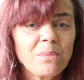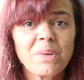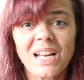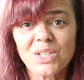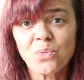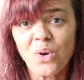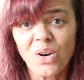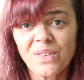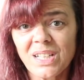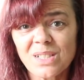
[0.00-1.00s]
But at
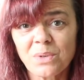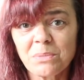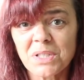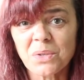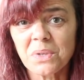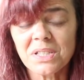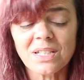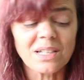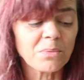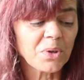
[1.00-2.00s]
12, he doesn't want to be squeezed
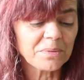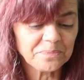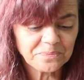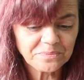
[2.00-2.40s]
anymore.